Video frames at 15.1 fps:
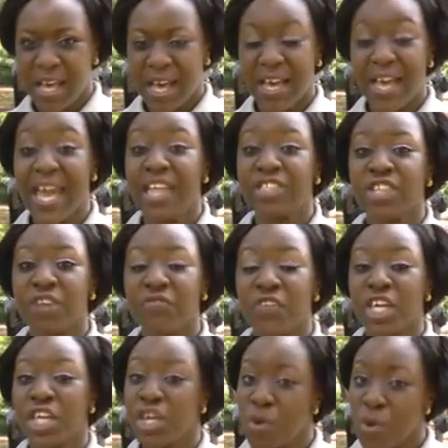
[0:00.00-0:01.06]
an
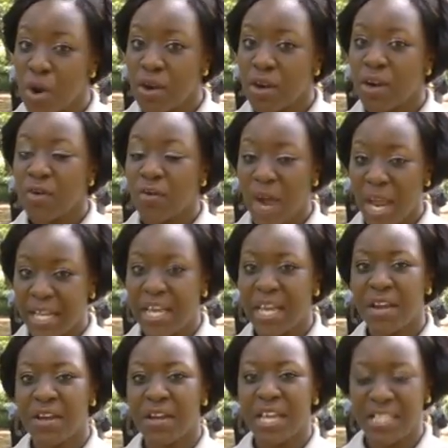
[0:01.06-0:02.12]
HIV cure right
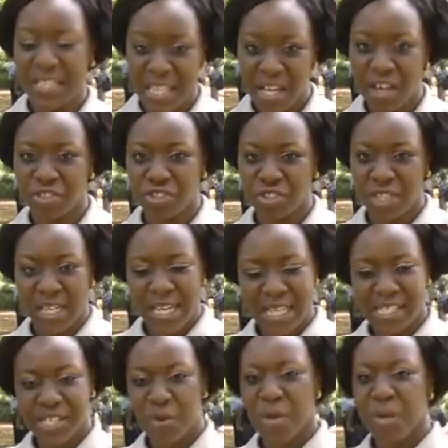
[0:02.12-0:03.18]
here in the country.
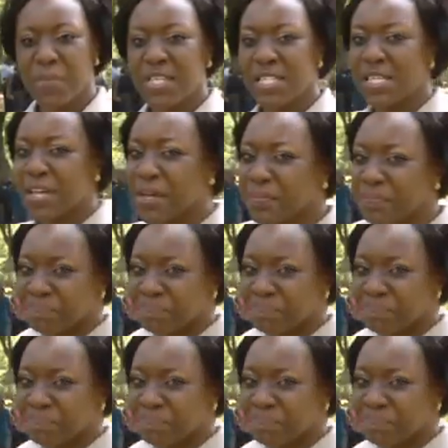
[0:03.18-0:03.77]
Let's go and meet her.